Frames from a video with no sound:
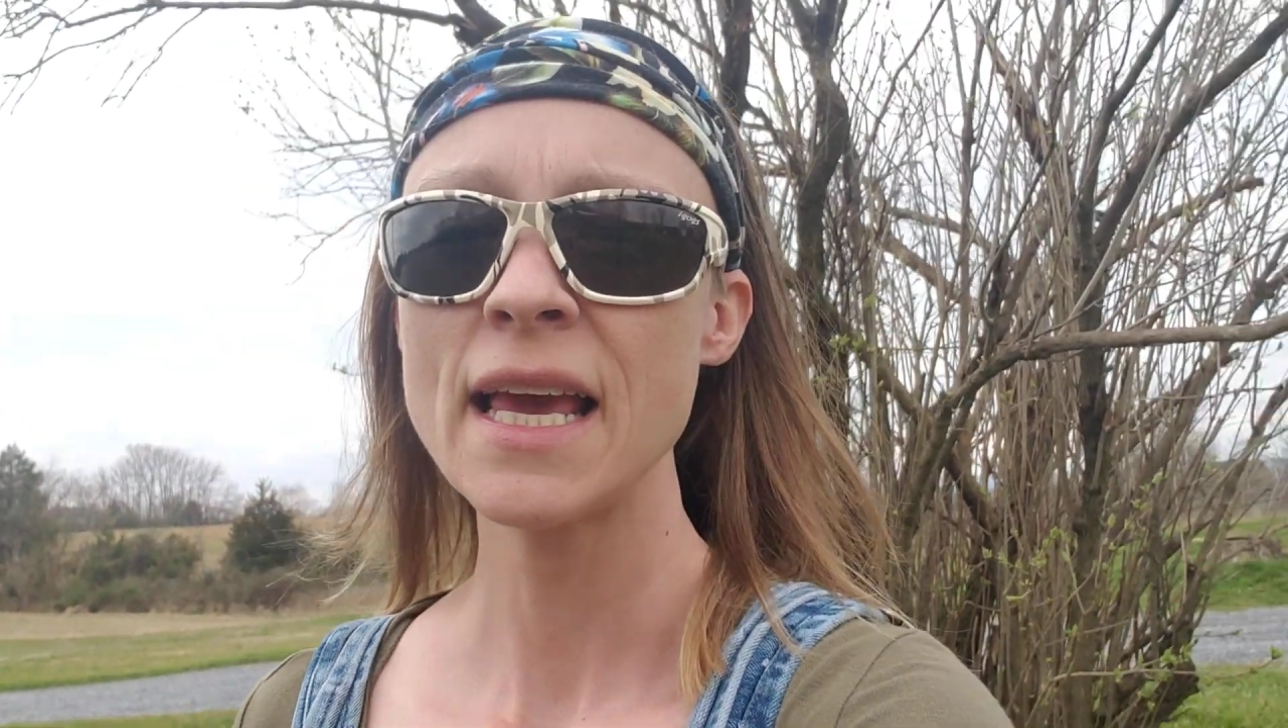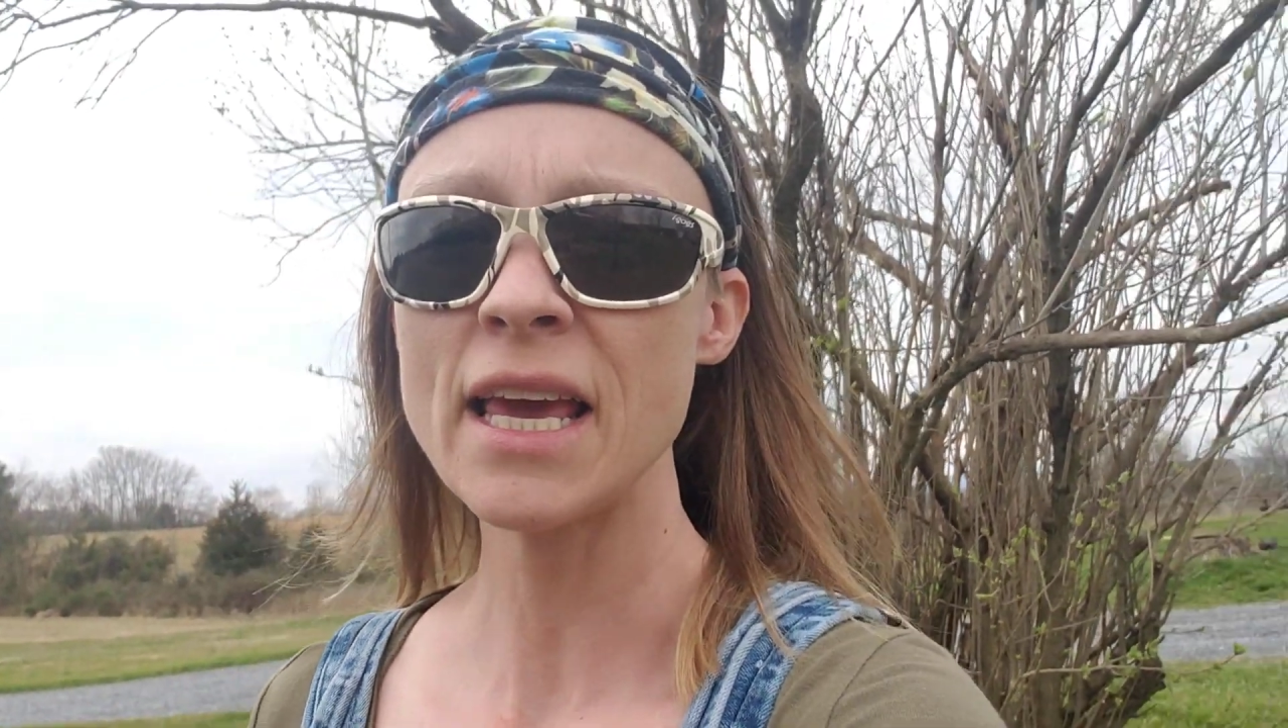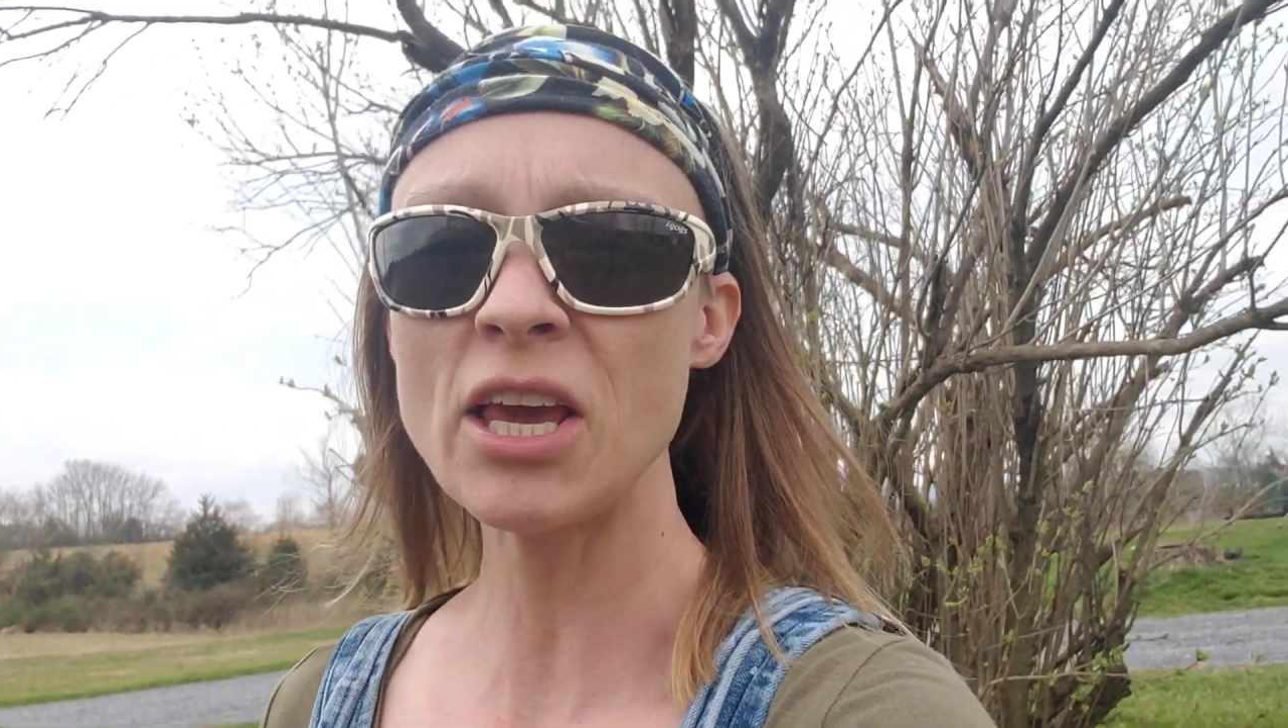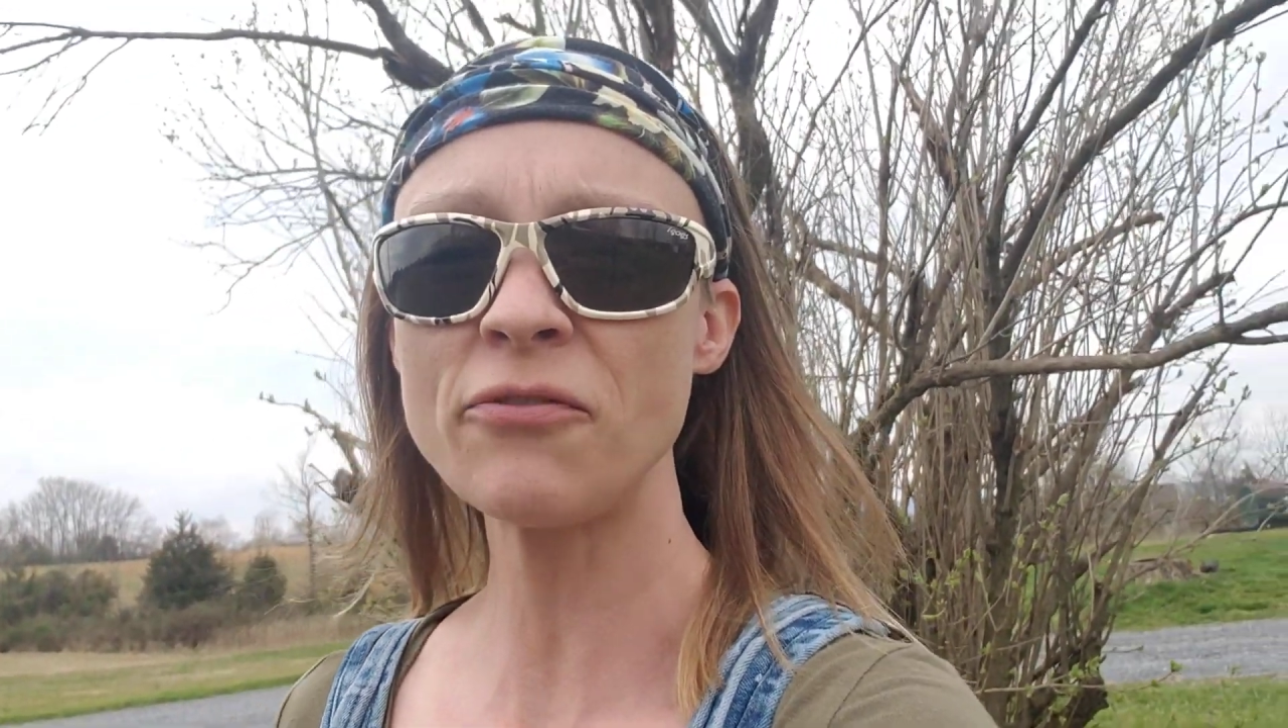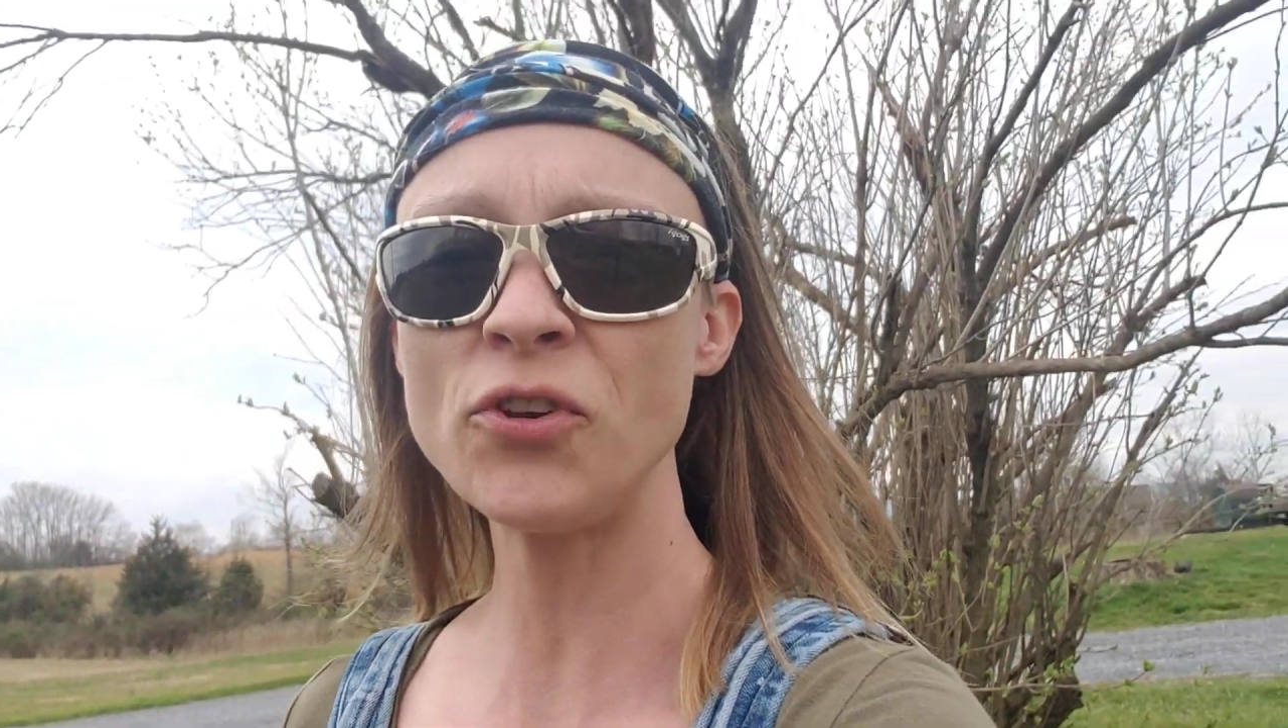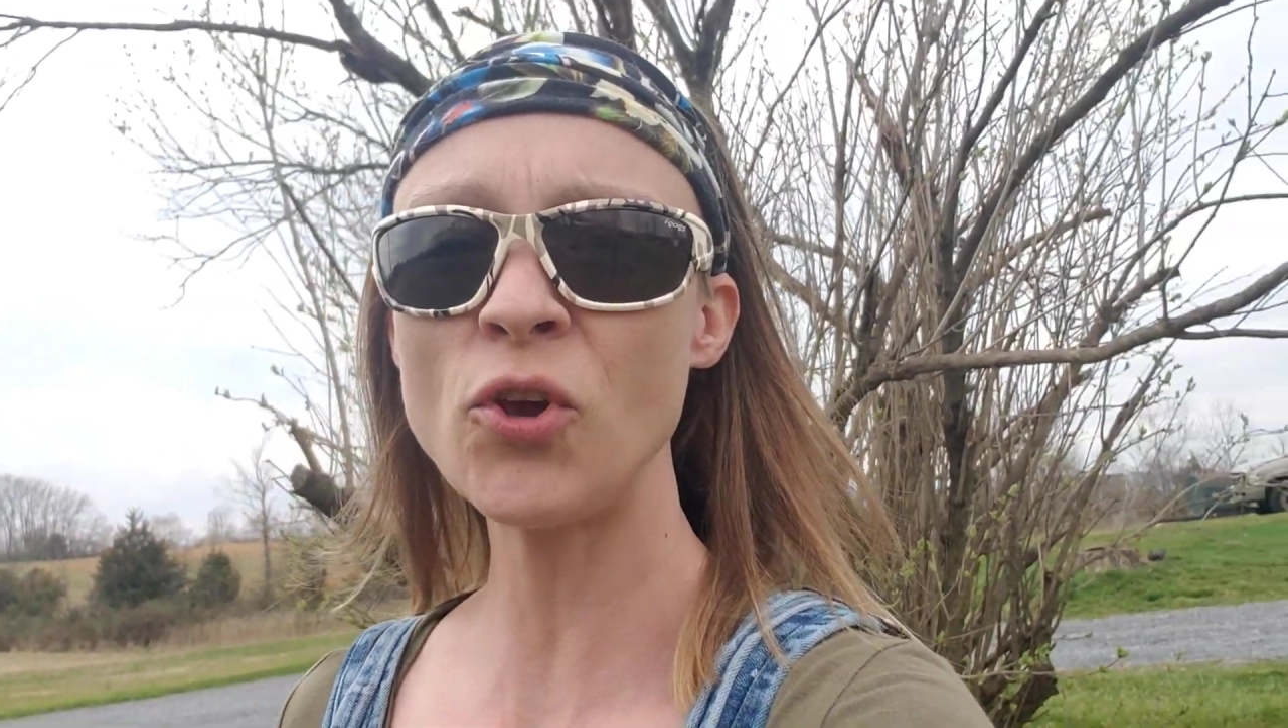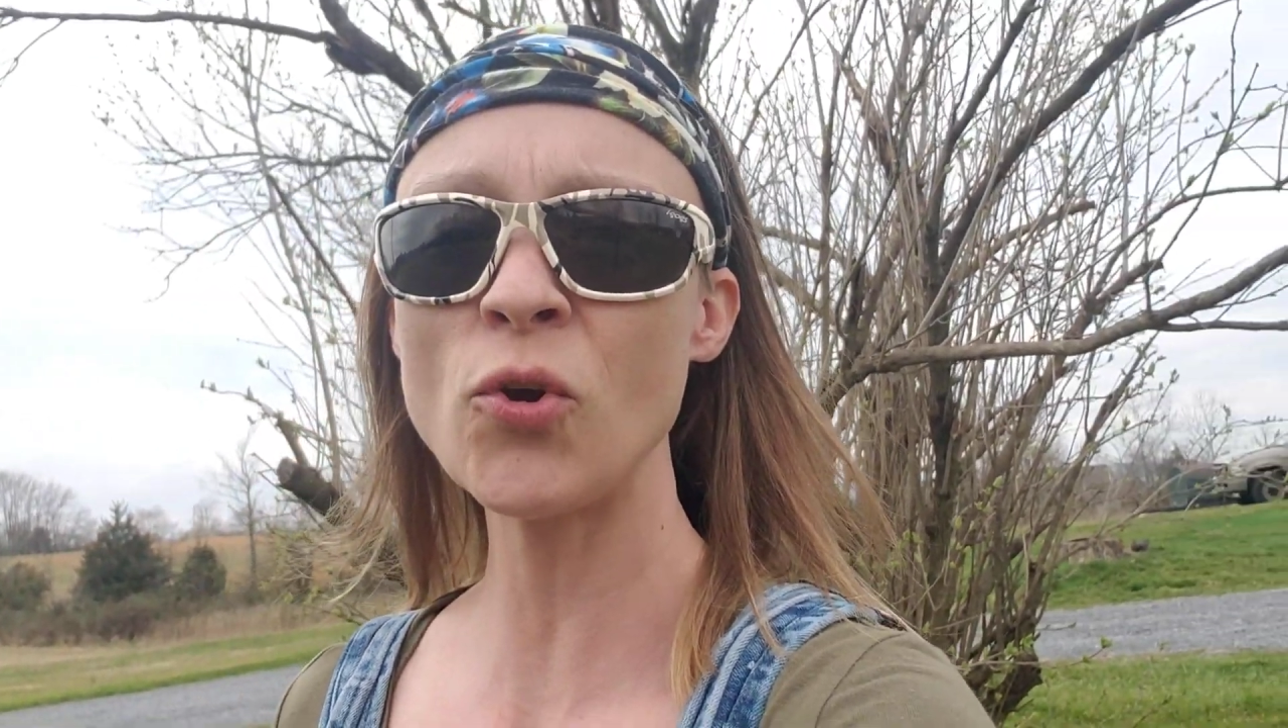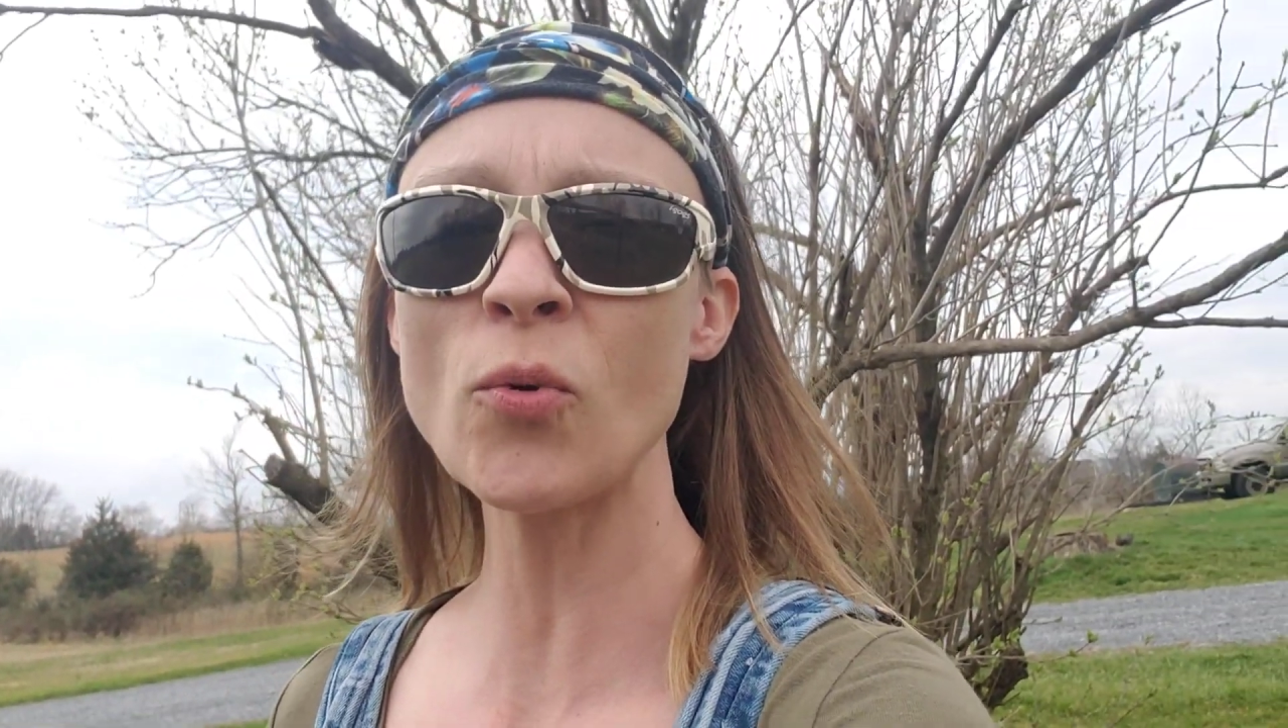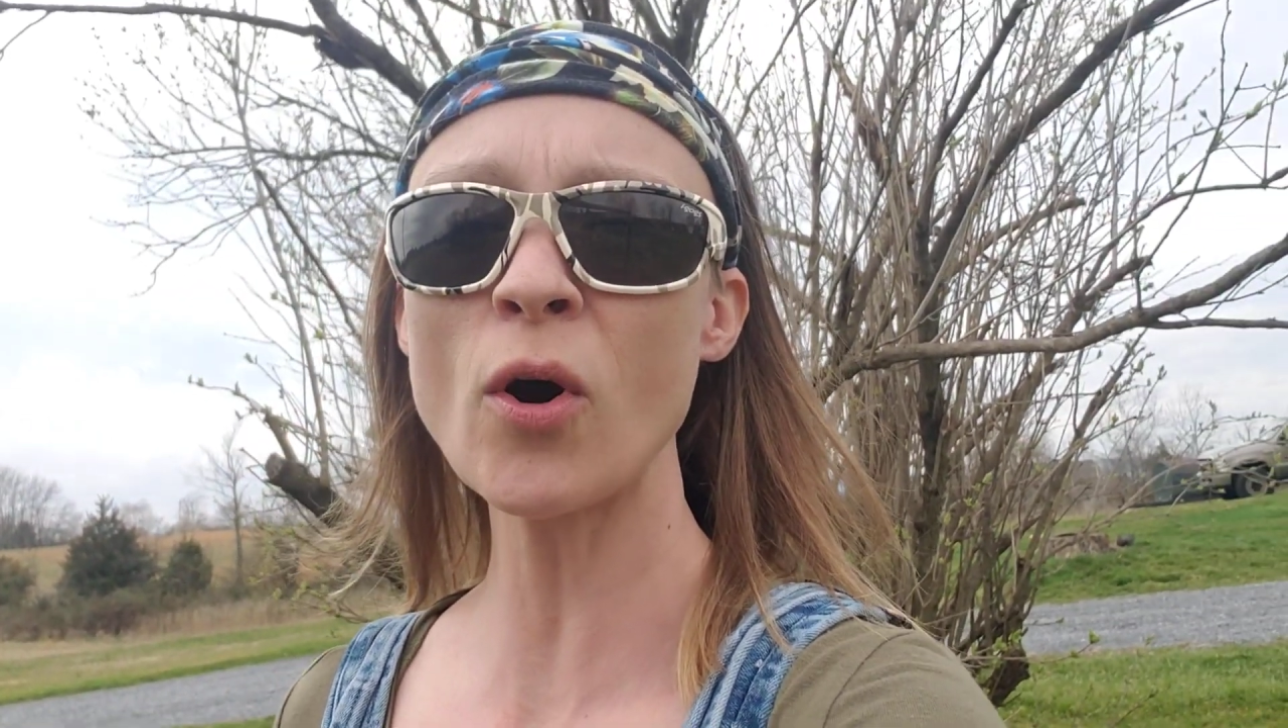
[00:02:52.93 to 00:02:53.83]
If you